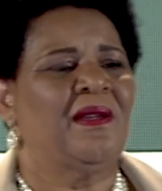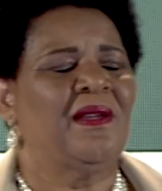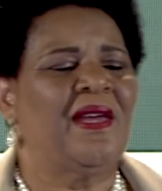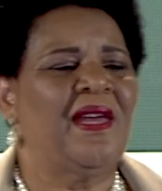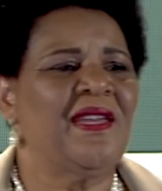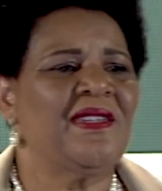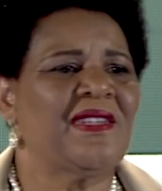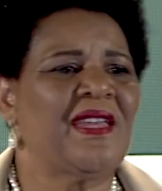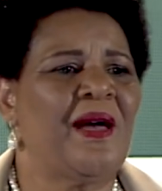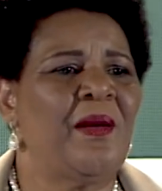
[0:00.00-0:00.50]

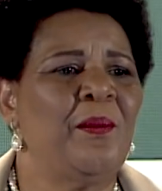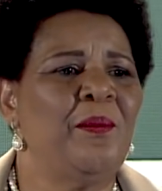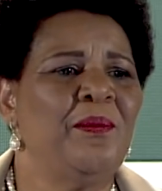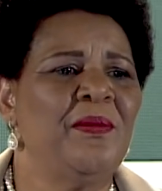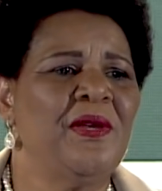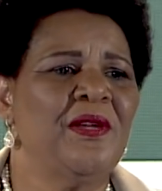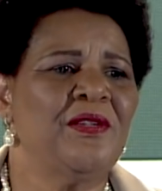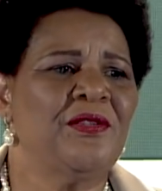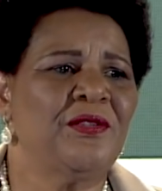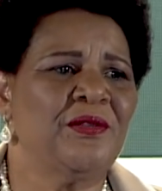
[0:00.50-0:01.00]
As I
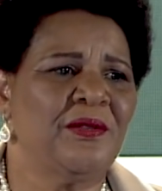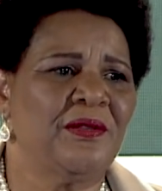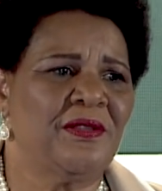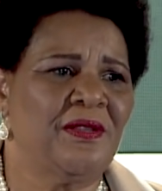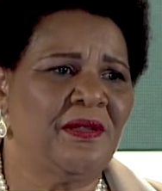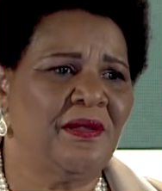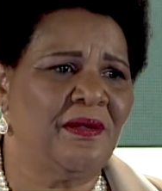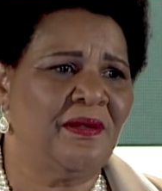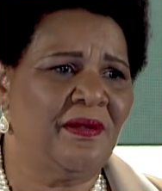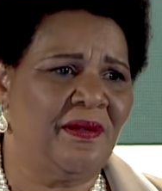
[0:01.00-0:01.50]
mentored
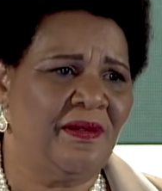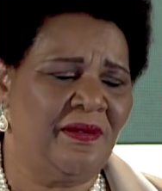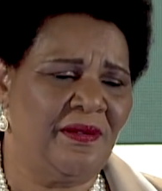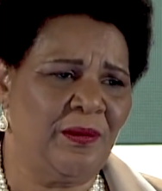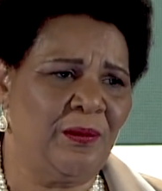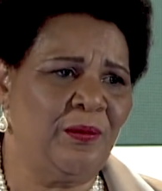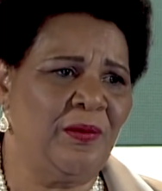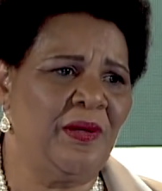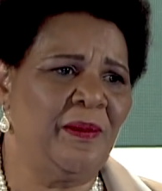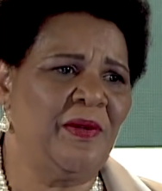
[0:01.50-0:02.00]
the
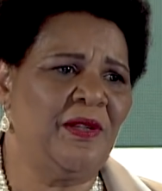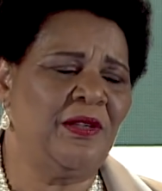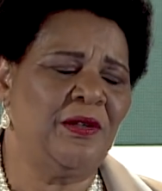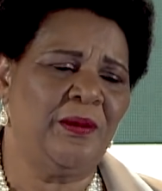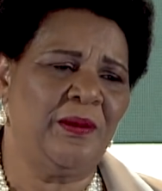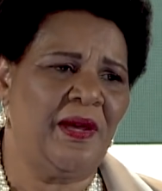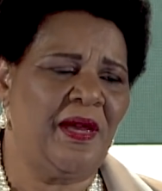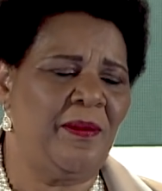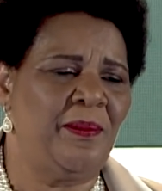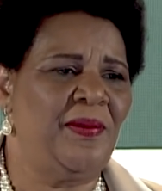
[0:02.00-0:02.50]
women who
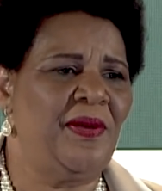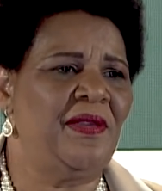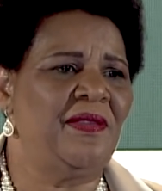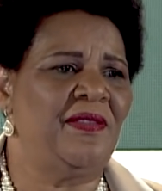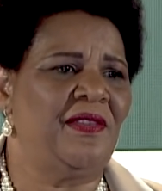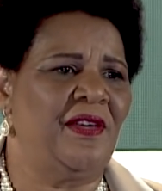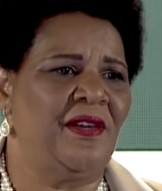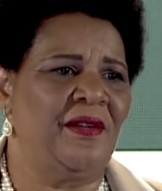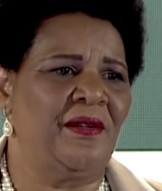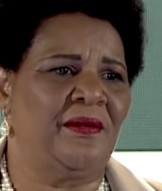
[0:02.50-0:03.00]
had been
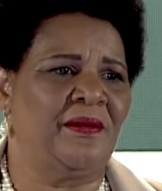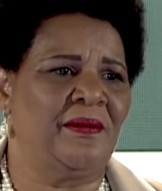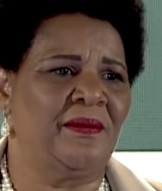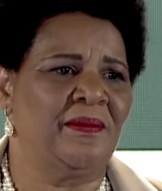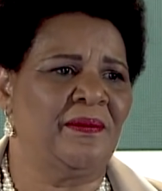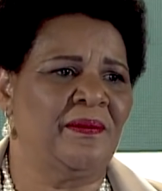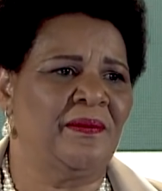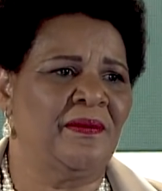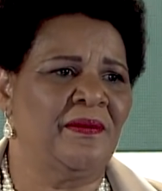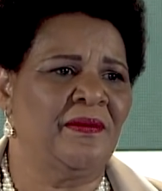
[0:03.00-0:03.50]
there,
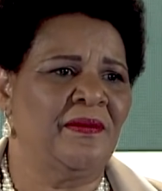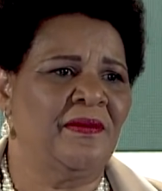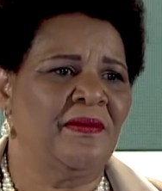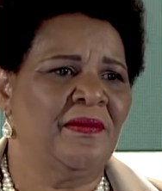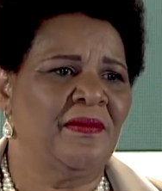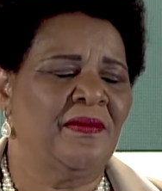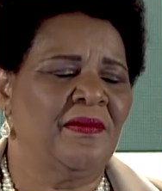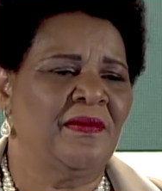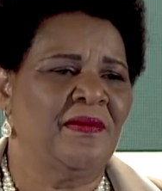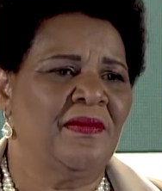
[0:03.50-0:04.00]

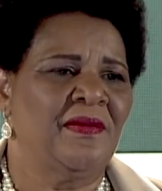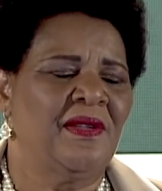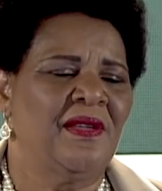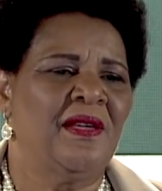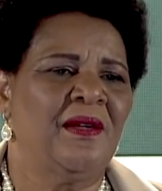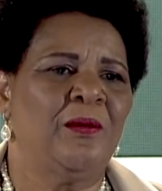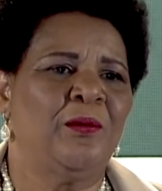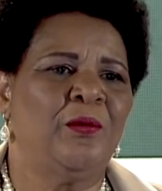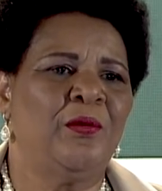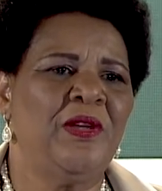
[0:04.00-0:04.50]

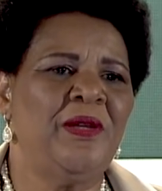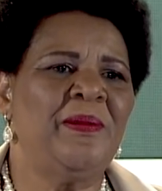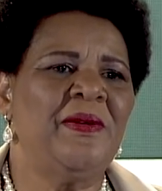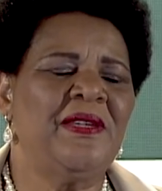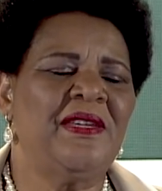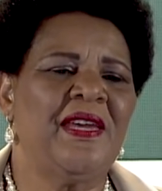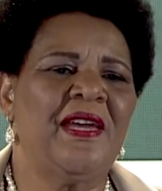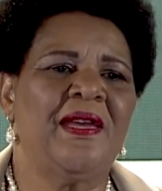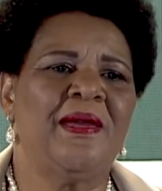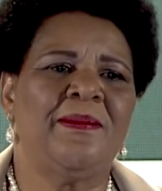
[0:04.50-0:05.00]
we
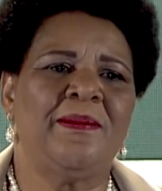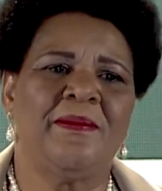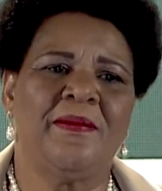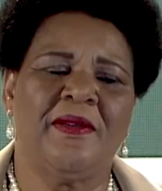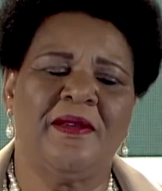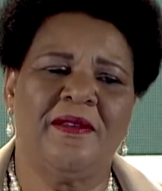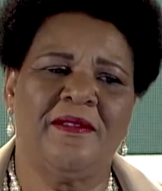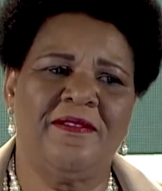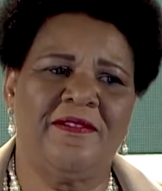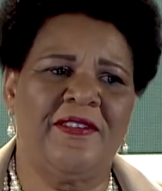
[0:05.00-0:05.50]
became
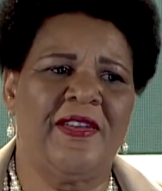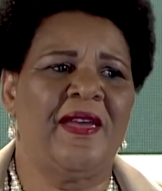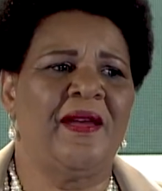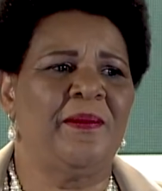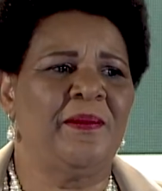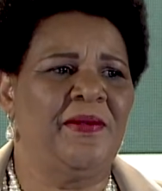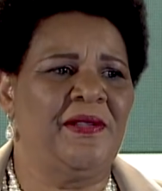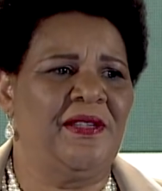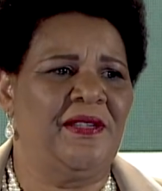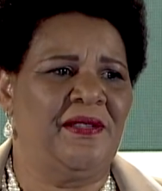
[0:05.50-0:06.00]

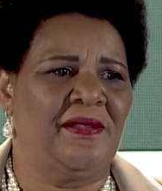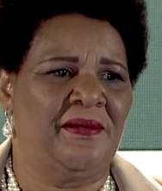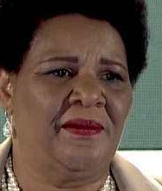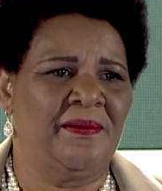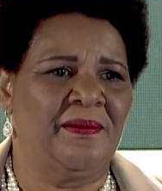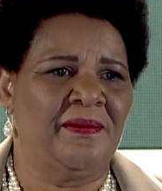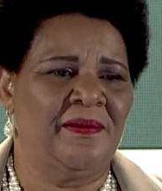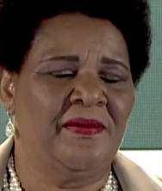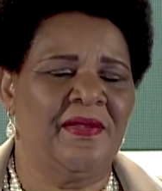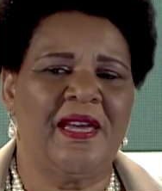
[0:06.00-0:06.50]
family.
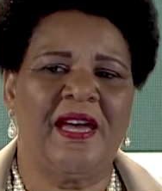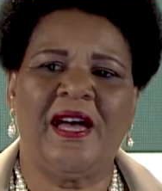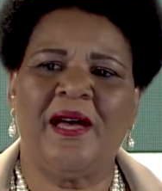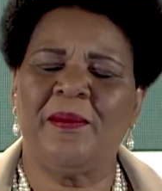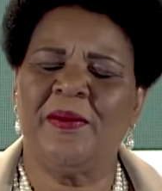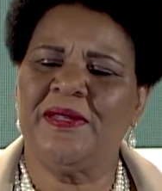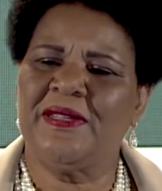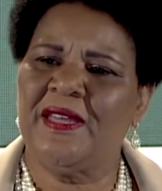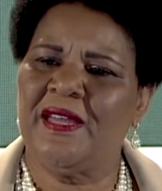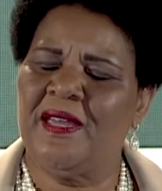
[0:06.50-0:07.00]
I
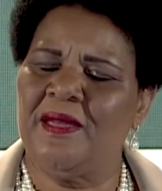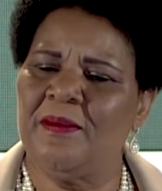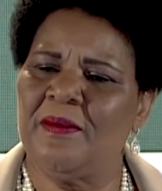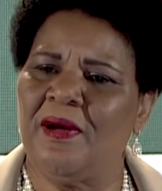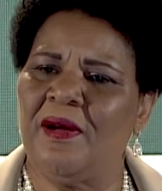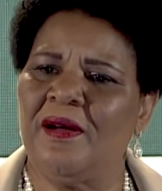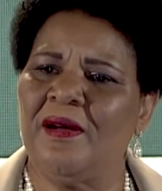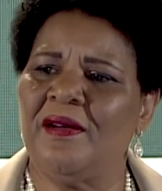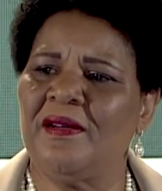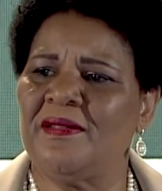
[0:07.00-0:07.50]
became
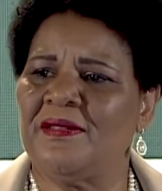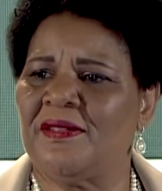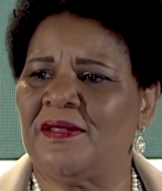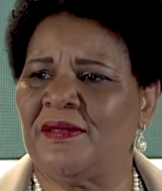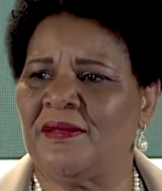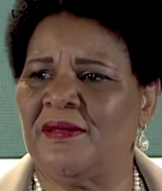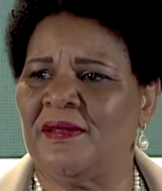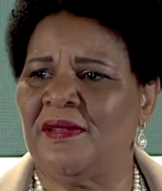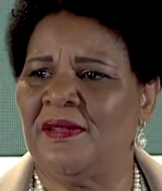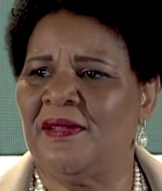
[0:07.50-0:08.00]
aunt,
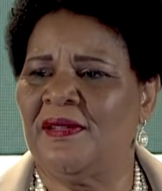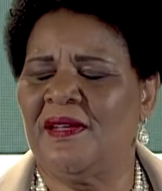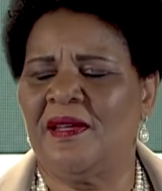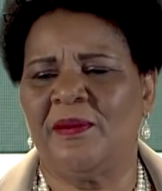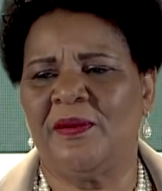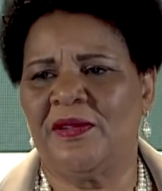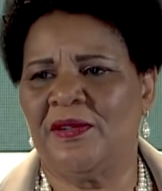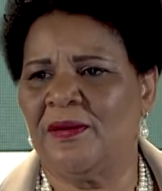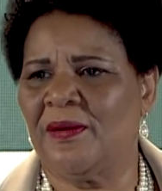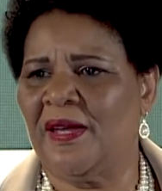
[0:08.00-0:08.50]
I
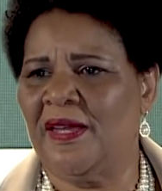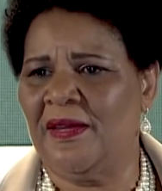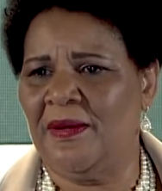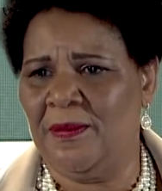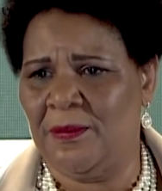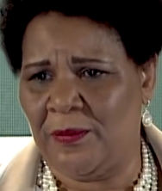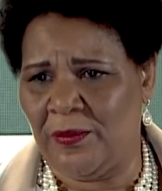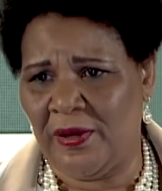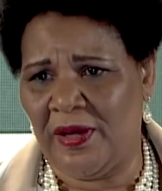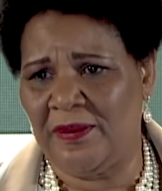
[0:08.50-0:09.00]
became
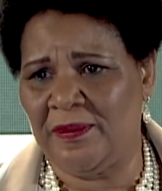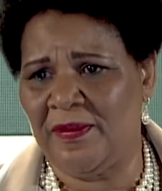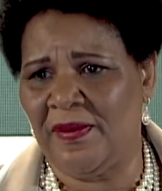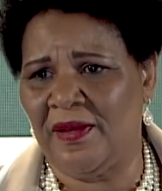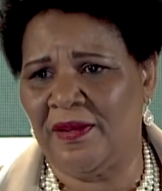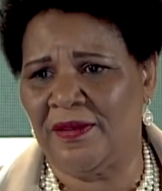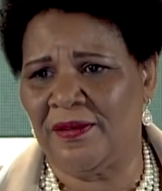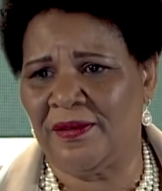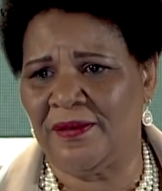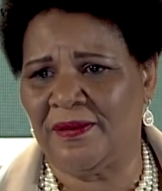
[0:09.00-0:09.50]

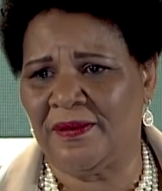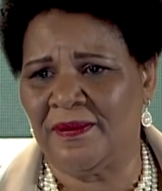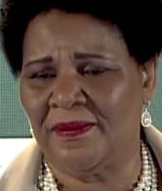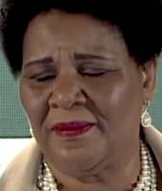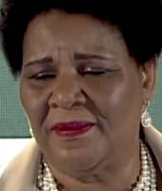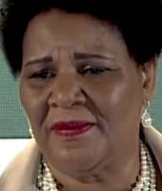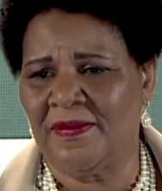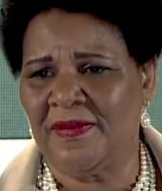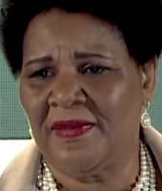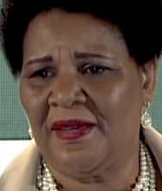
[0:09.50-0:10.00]
grandmother,
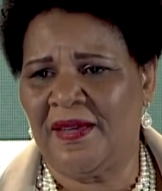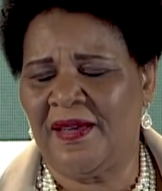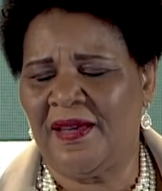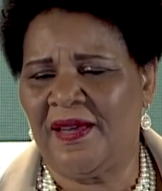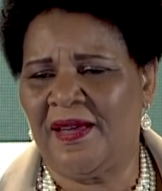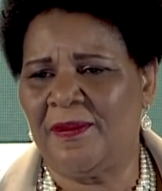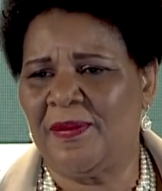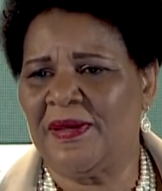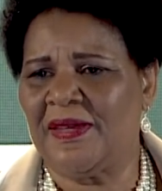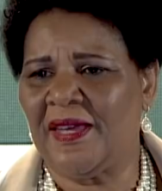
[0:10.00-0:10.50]

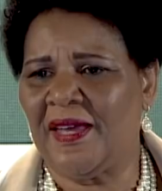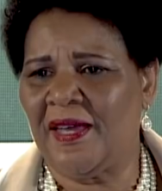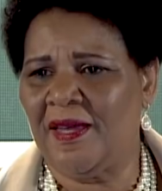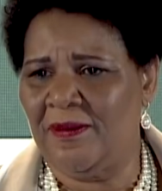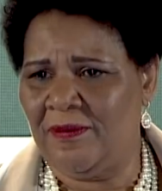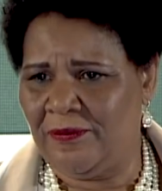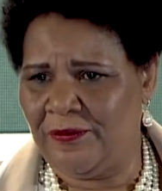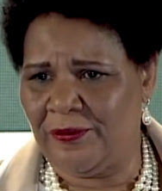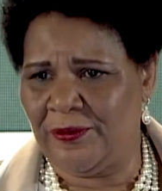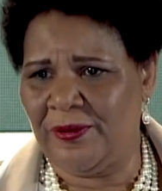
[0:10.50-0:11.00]
I became
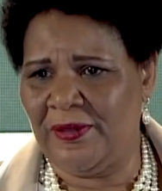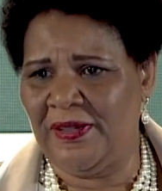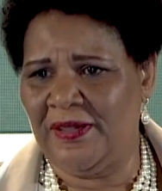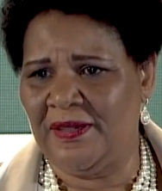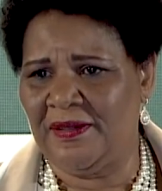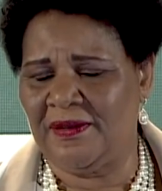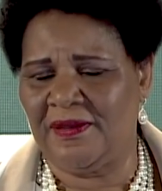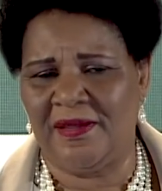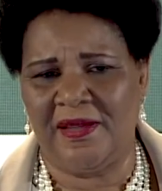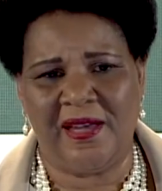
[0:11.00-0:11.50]

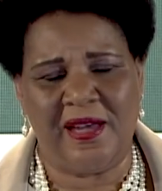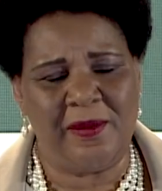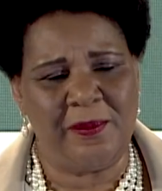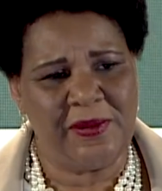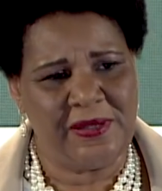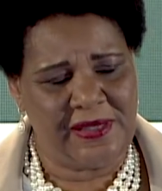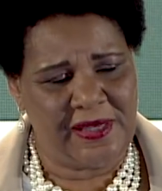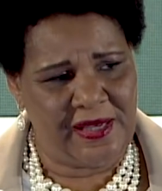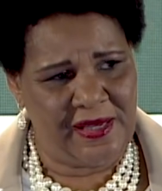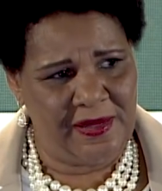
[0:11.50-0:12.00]
friend, I
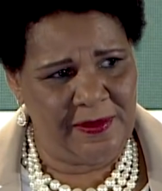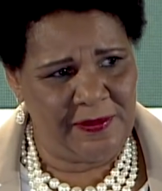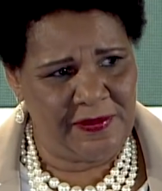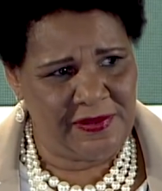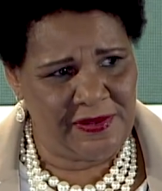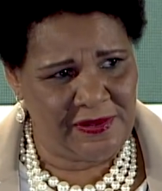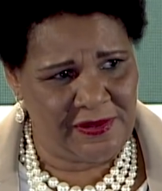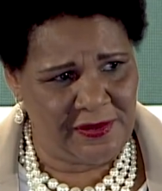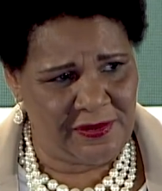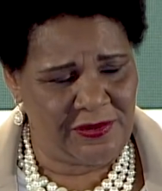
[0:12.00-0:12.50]
became
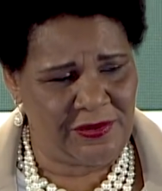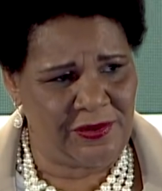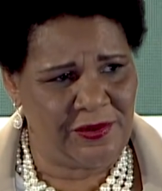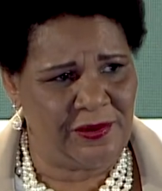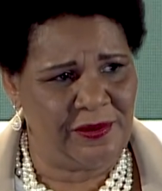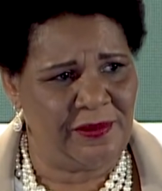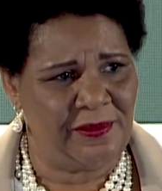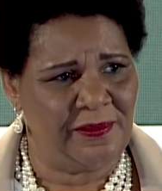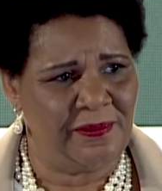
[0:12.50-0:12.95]
sister.